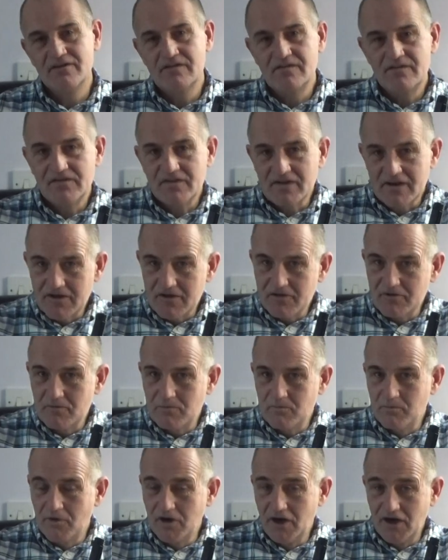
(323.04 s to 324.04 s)
So
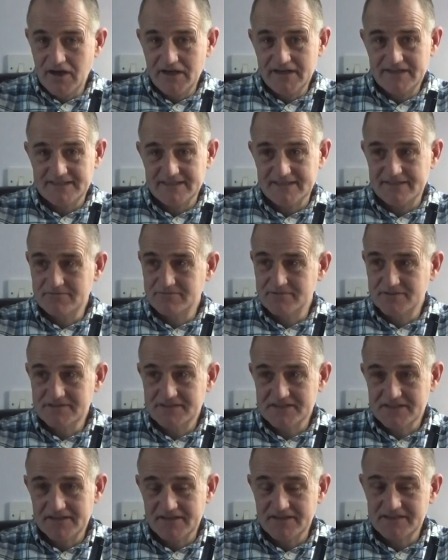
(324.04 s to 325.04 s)
what I did
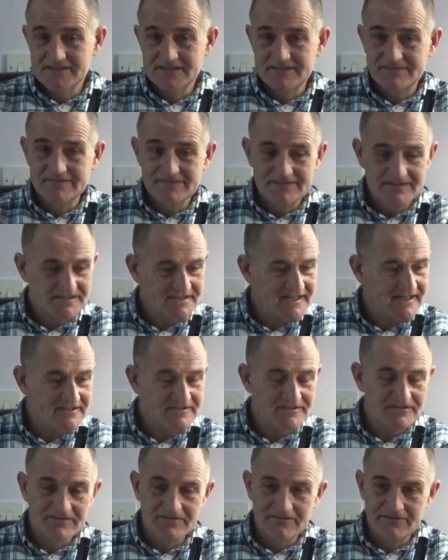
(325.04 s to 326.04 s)
was I said
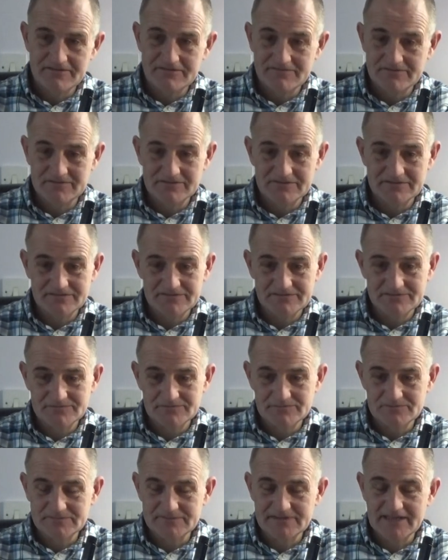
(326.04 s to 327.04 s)
to the
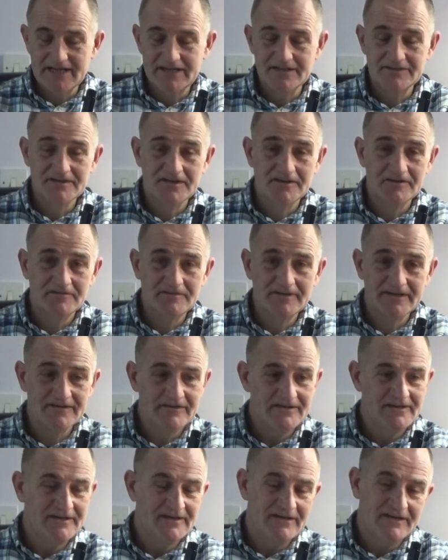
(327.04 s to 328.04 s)
landowner,
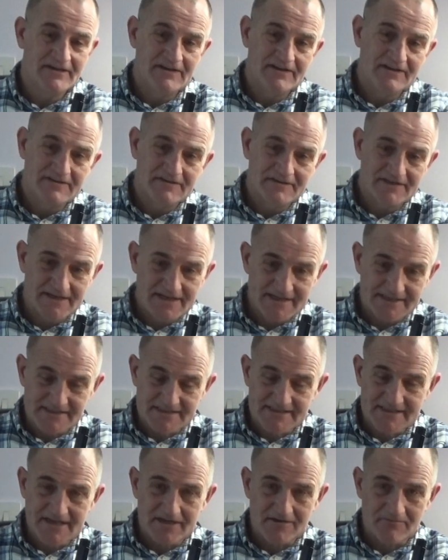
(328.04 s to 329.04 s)
the
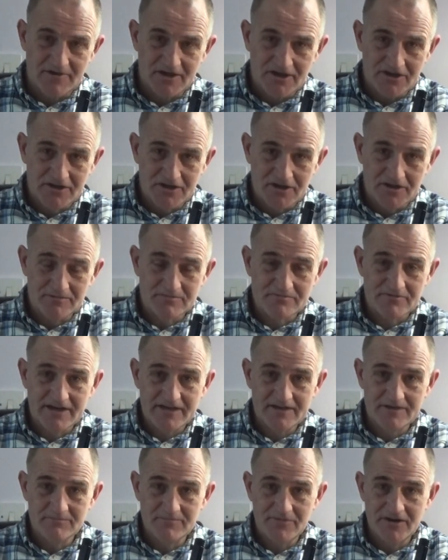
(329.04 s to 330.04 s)
next day at work I'd
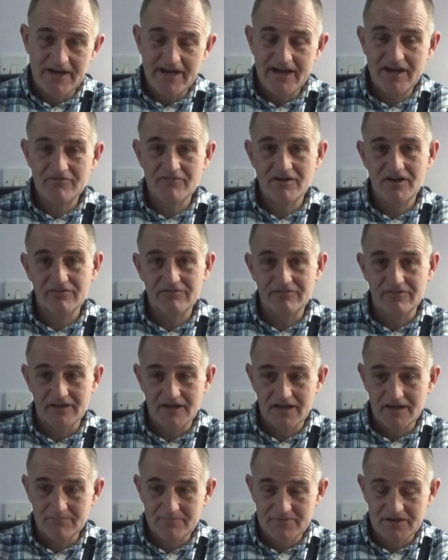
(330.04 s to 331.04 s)
bring my air rifle
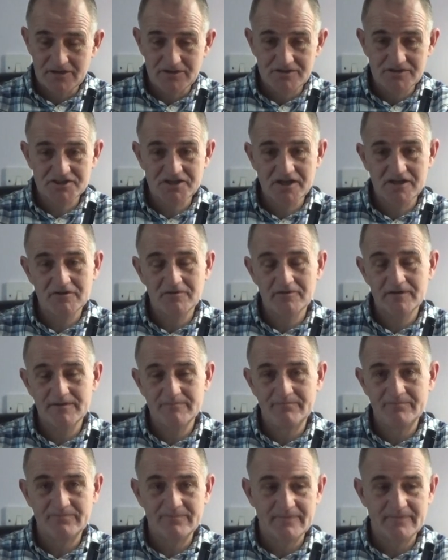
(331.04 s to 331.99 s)
up and I'd show him.